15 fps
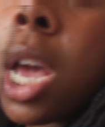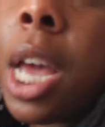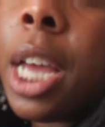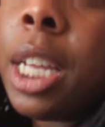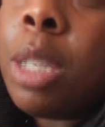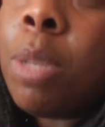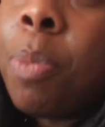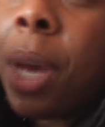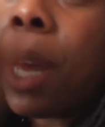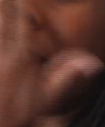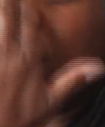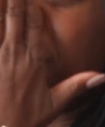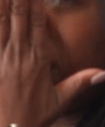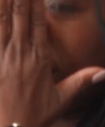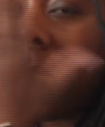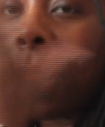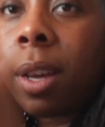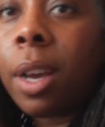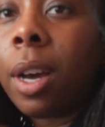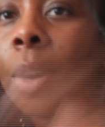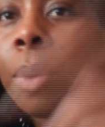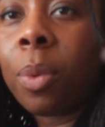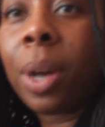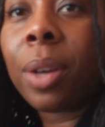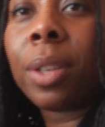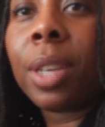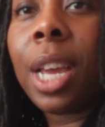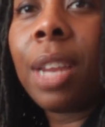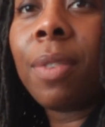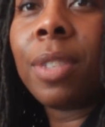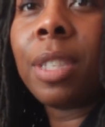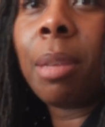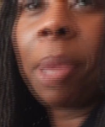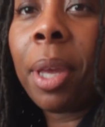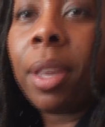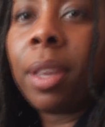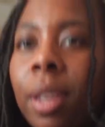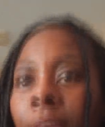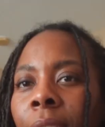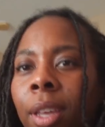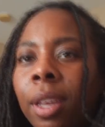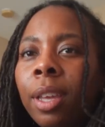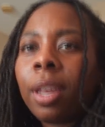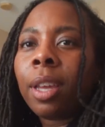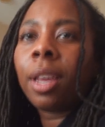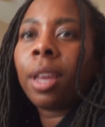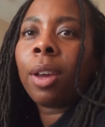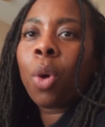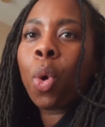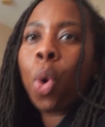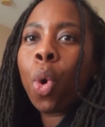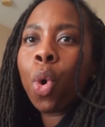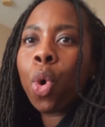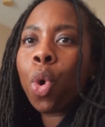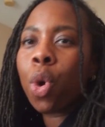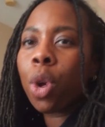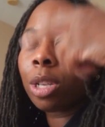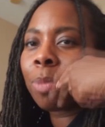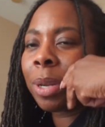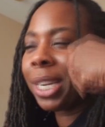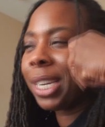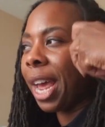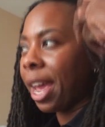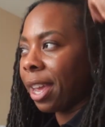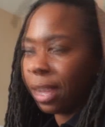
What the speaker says: It's been, oh wow, I can't even see it. It's been a day.